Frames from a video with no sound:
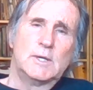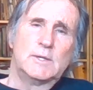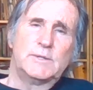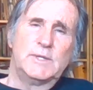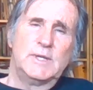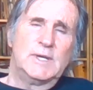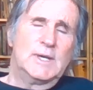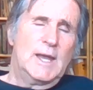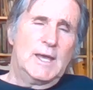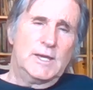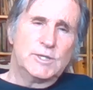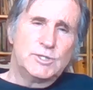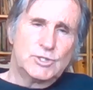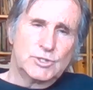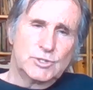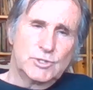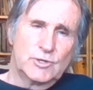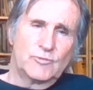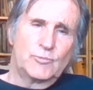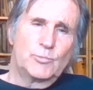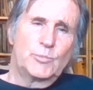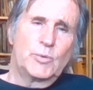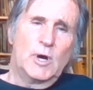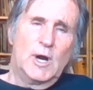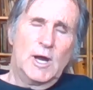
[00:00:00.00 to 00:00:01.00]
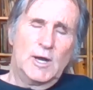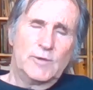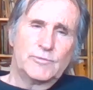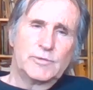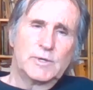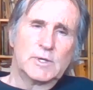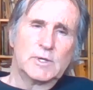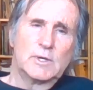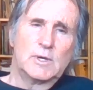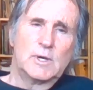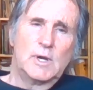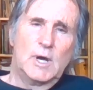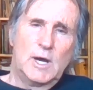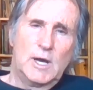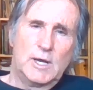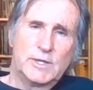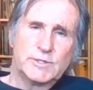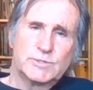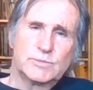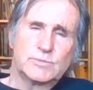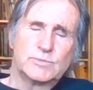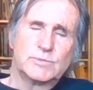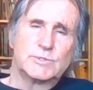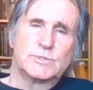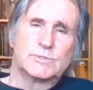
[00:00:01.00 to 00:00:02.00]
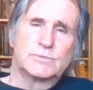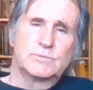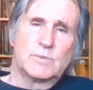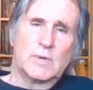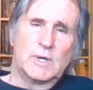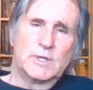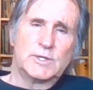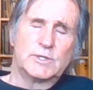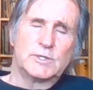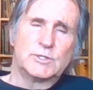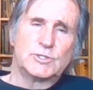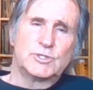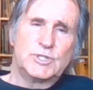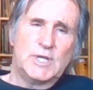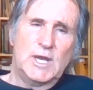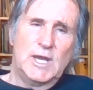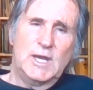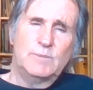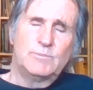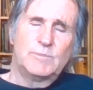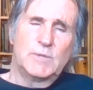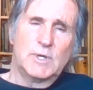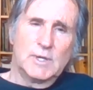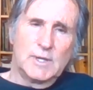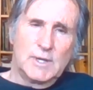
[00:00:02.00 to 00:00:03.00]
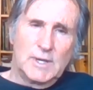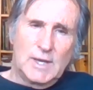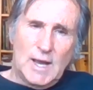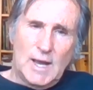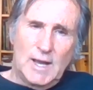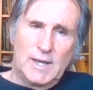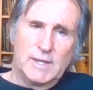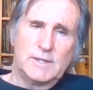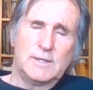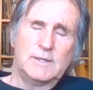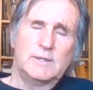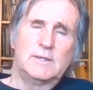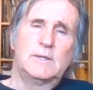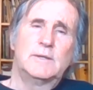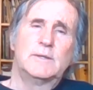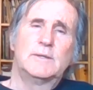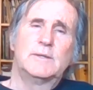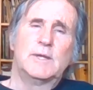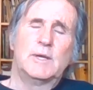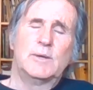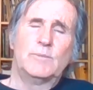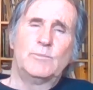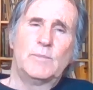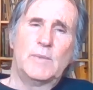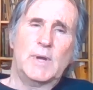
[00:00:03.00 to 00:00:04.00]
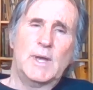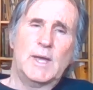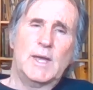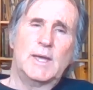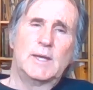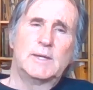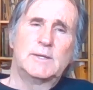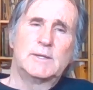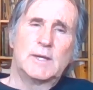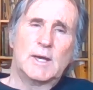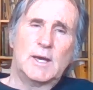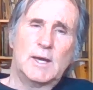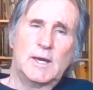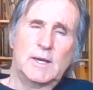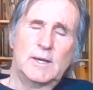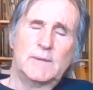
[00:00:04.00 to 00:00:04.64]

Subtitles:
The ledger of profit and loss was what shaped, guided them, and